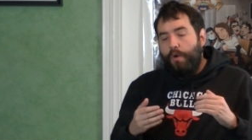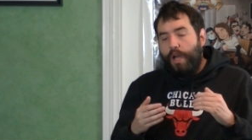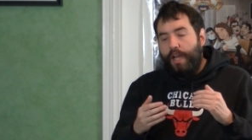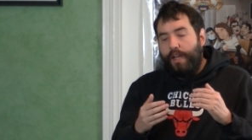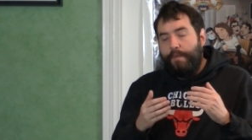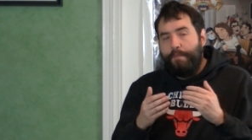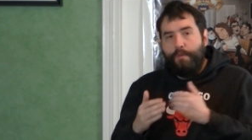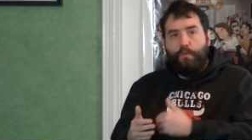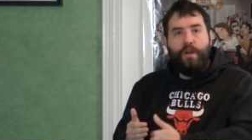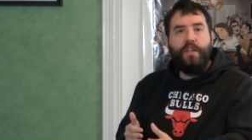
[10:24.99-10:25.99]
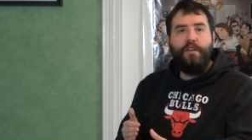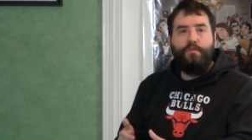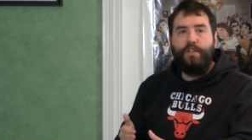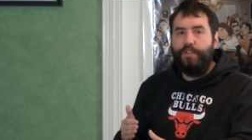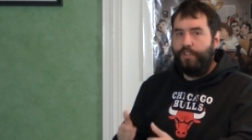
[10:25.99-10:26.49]
But one of the
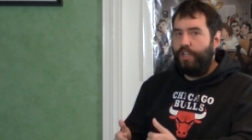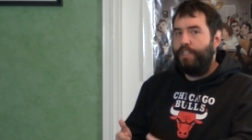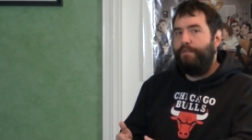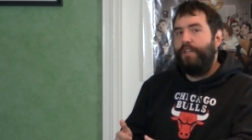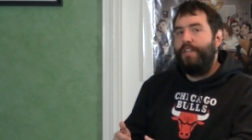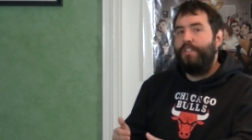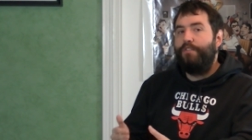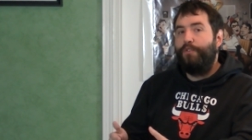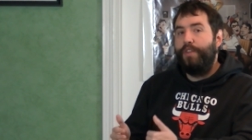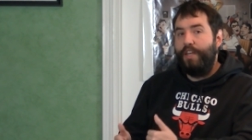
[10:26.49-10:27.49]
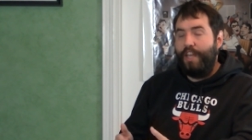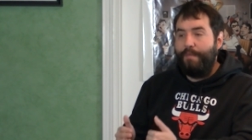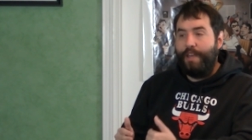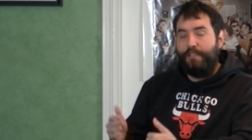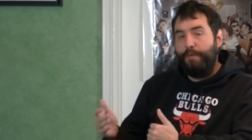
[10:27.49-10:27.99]
original justifications for the name
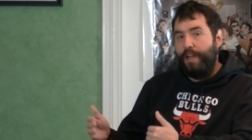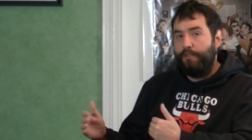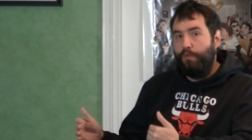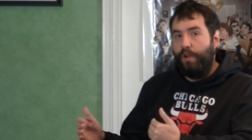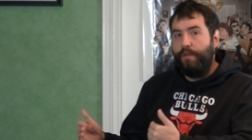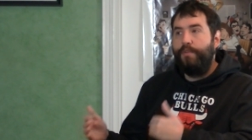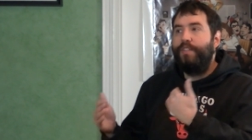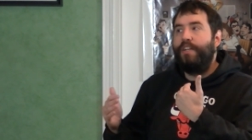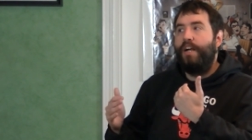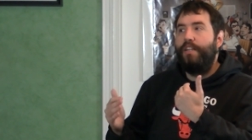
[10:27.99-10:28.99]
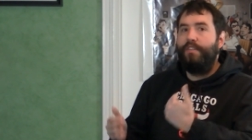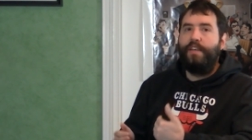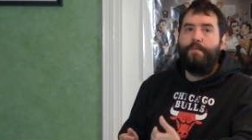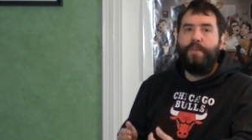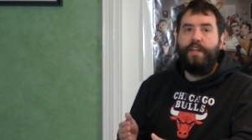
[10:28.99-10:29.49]
Xbox One was the concept that